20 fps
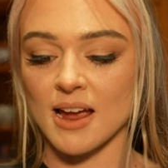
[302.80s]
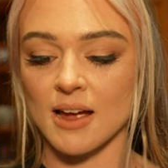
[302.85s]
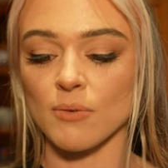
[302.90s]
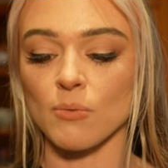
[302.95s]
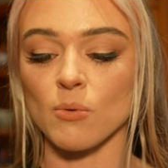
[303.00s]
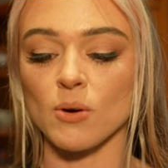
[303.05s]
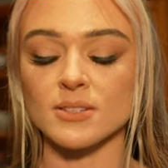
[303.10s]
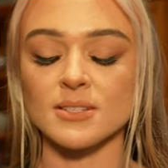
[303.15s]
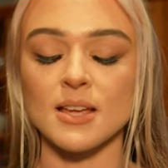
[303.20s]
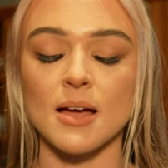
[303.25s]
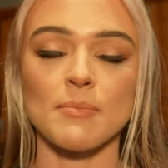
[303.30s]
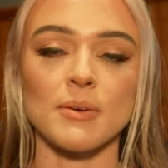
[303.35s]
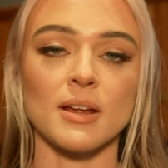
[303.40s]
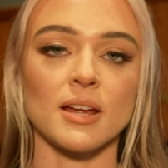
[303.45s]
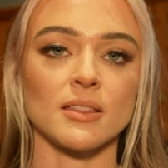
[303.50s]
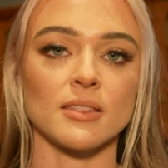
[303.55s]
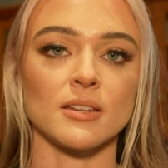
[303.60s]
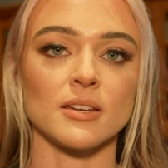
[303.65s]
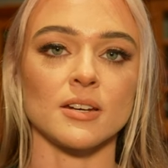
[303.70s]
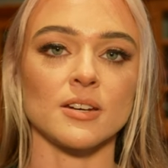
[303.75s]
yeah, what's
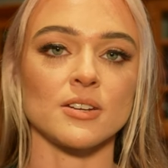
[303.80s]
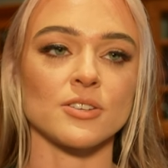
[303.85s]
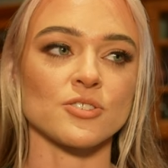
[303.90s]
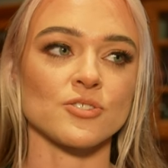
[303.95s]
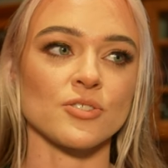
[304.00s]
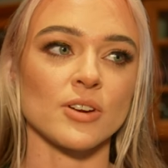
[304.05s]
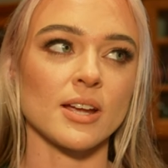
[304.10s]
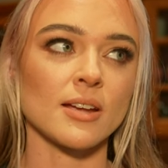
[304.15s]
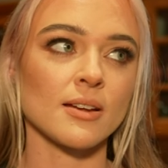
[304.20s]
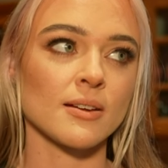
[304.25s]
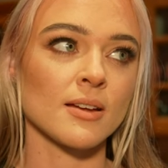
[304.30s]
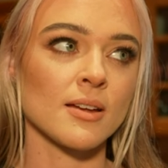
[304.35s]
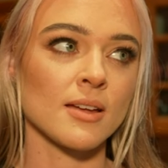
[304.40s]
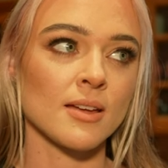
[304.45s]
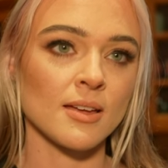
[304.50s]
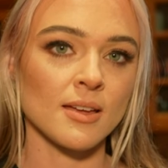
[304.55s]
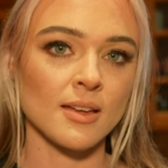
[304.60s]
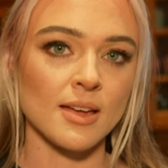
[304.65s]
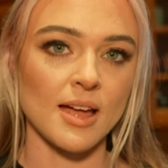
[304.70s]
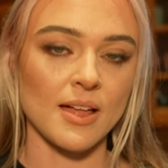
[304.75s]
happening in the industry.
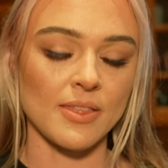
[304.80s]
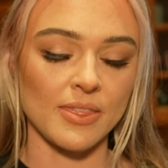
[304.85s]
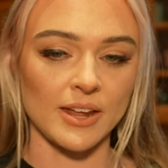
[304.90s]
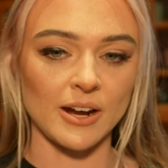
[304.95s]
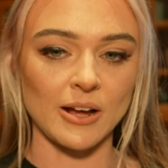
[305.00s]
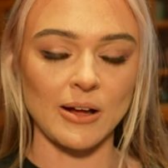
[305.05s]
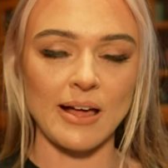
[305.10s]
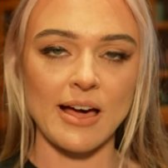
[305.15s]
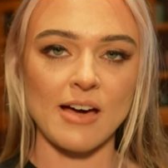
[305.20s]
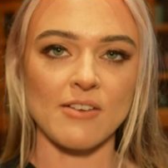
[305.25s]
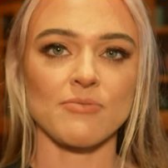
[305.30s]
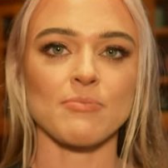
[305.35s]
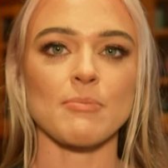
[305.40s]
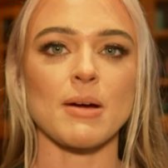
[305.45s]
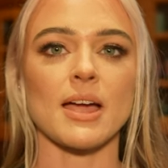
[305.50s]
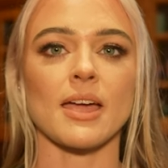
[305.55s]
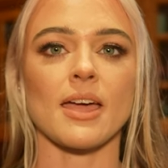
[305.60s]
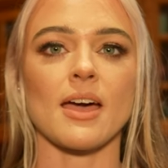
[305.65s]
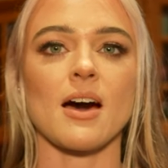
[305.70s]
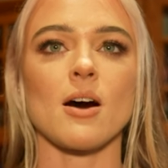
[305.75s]
And then I'll have
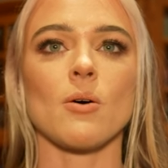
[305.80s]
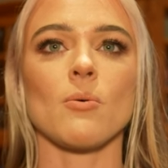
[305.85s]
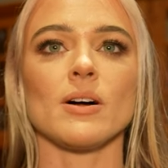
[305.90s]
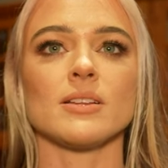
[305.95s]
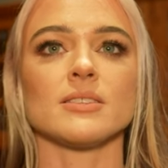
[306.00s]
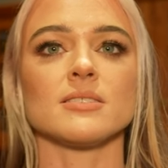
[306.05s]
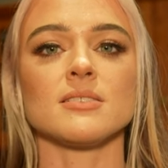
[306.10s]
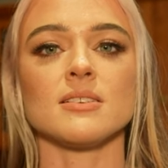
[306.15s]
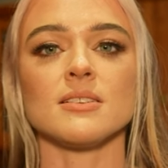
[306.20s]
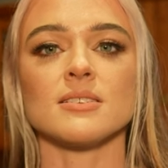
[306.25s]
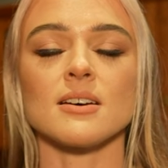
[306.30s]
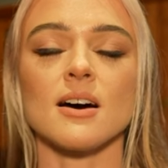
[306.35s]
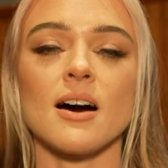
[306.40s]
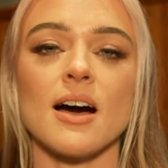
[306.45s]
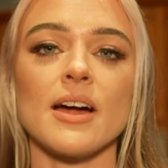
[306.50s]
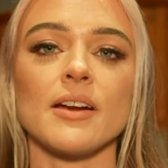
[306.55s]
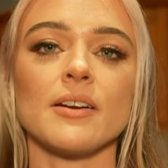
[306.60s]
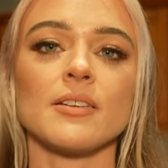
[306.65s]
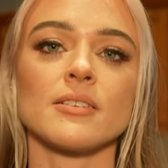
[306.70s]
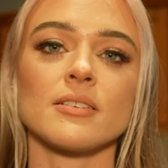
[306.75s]
my cow onesie
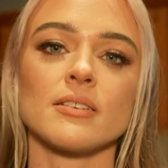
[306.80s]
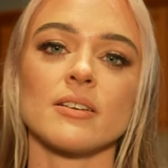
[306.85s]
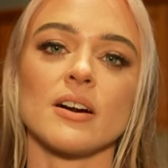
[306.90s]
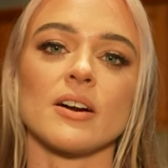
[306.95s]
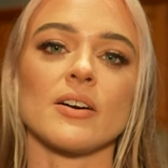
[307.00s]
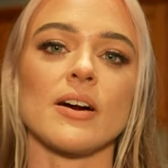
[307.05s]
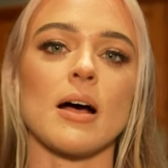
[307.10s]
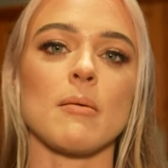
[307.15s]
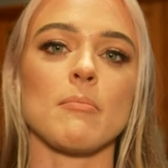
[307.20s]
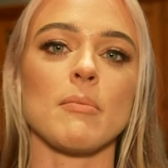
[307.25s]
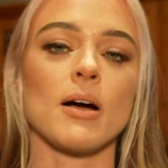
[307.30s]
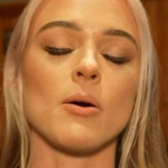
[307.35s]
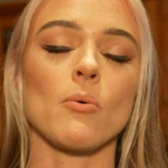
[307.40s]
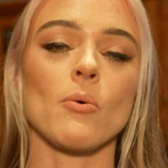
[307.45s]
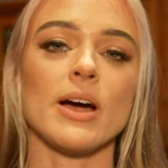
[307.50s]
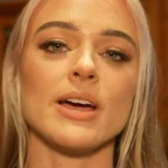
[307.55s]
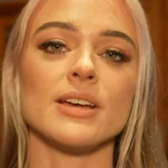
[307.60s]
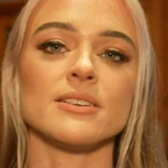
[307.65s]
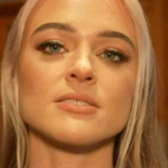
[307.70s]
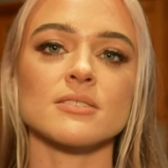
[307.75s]
tied around my
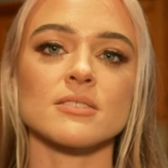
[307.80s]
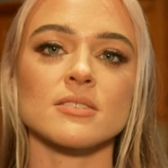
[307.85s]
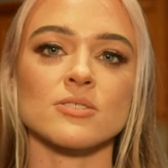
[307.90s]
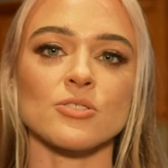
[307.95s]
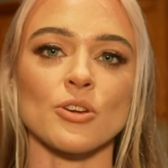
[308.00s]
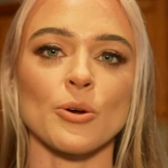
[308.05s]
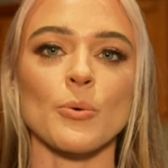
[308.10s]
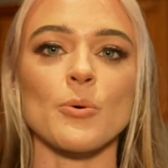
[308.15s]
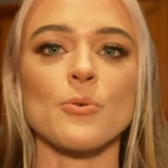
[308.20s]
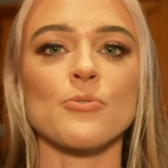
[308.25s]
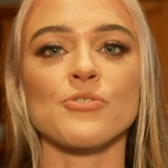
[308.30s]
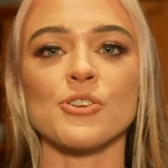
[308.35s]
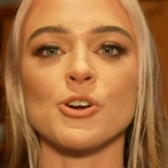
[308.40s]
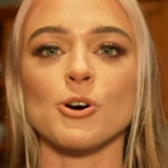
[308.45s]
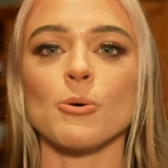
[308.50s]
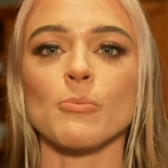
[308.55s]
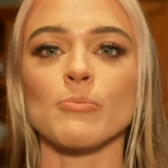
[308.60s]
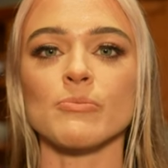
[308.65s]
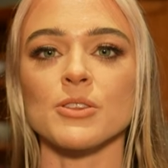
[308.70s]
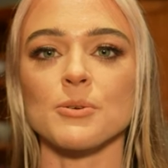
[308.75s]
waist. So we'll
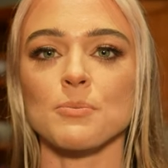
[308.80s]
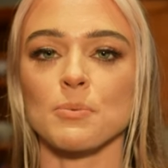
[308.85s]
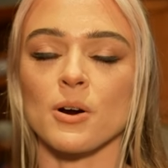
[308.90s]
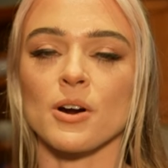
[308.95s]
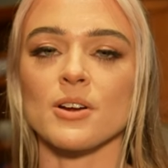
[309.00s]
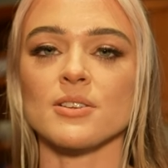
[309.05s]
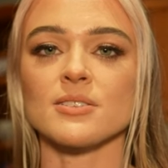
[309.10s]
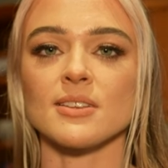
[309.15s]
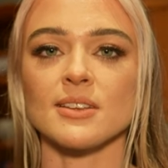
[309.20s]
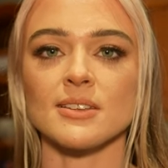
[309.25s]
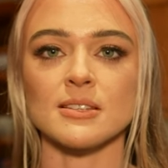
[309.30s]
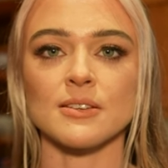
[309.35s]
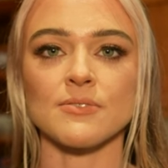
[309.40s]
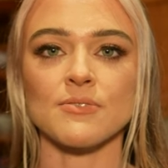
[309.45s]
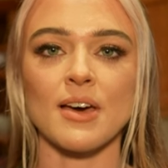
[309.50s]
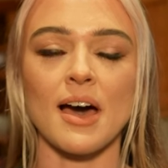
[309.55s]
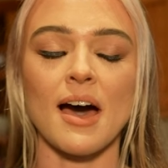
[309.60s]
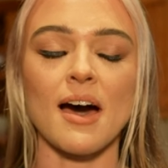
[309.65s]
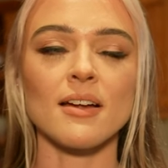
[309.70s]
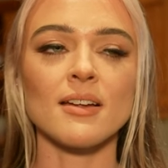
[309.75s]
film the process
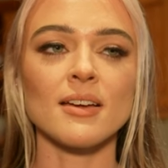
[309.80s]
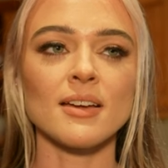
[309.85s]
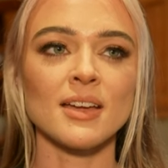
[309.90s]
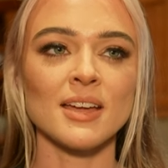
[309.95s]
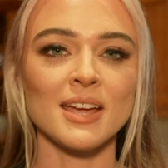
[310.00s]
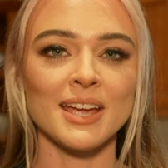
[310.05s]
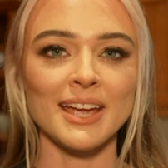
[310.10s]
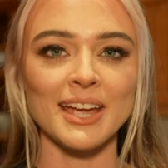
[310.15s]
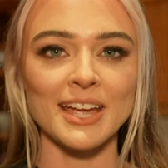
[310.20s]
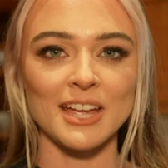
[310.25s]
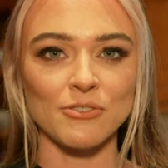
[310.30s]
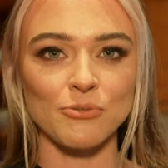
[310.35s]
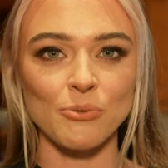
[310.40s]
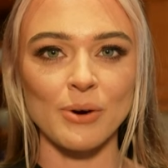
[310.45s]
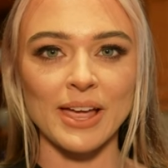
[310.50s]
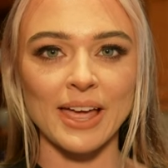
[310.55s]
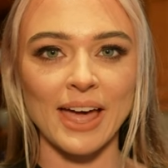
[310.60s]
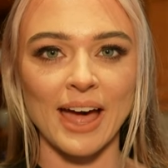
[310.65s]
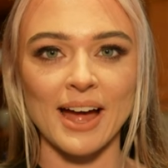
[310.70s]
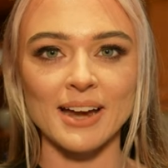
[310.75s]
of that if
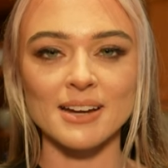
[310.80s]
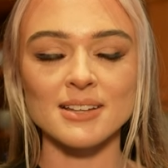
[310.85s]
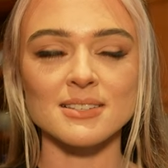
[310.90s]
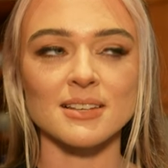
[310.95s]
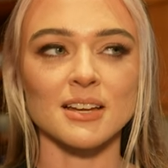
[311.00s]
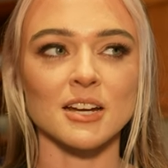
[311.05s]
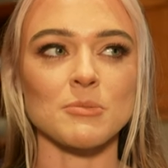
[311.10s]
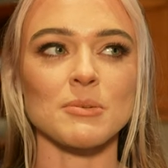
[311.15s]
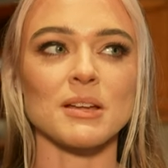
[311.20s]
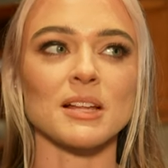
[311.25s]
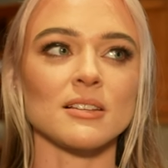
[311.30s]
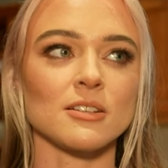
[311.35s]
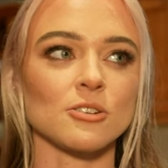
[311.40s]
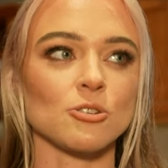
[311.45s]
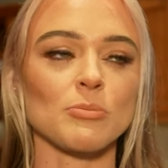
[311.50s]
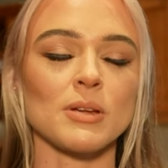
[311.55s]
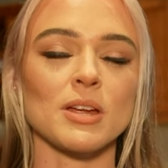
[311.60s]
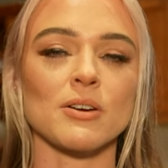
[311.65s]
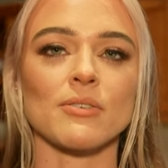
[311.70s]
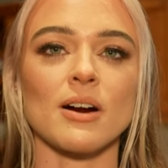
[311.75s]
we can. It's going to be a
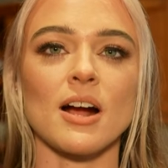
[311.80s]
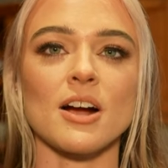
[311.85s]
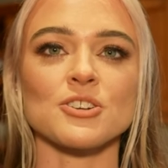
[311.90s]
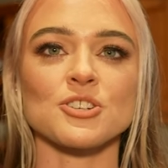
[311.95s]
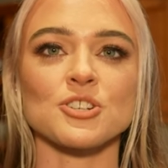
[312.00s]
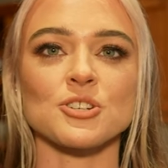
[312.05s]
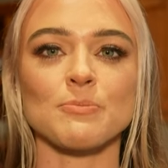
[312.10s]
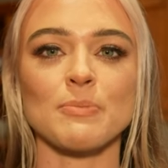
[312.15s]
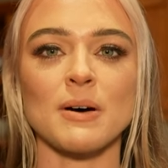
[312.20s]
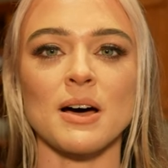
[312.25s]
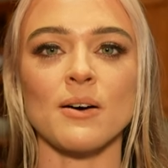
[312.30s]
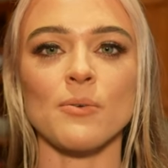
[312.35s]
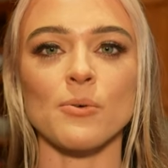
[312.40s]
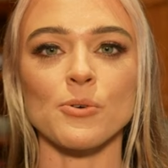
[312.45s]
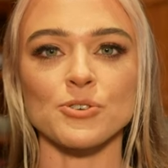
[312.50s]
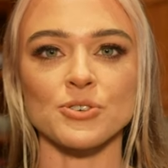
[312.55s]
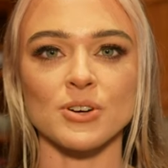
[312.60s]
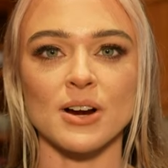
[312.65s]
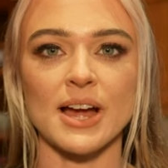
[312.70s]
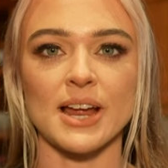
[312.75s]
little bit rushed, but
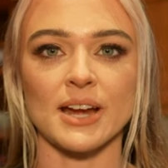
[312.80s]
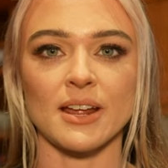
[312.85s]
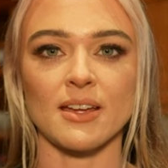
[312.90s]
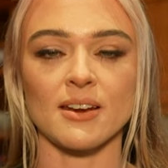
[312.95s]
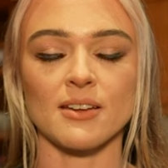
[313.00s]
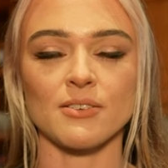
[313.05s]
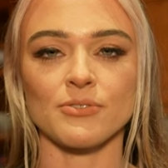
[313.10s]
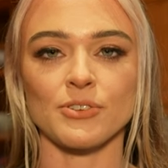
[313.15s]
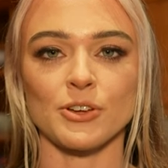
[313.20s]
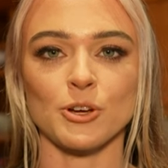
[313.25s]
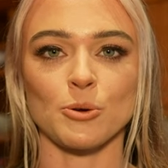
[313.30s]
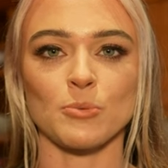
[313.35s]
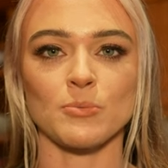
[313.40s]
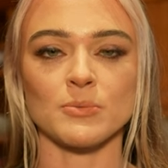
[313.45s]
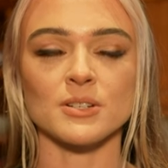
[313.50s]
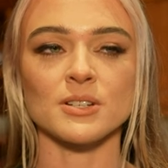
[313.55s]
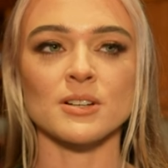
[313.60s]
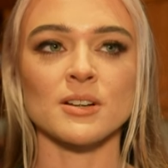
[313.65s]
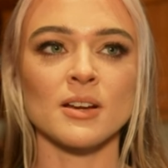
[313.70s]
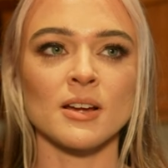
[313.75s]
we'll try and get it
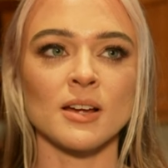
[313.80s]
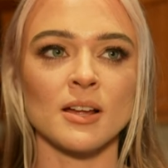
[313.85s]
filmed,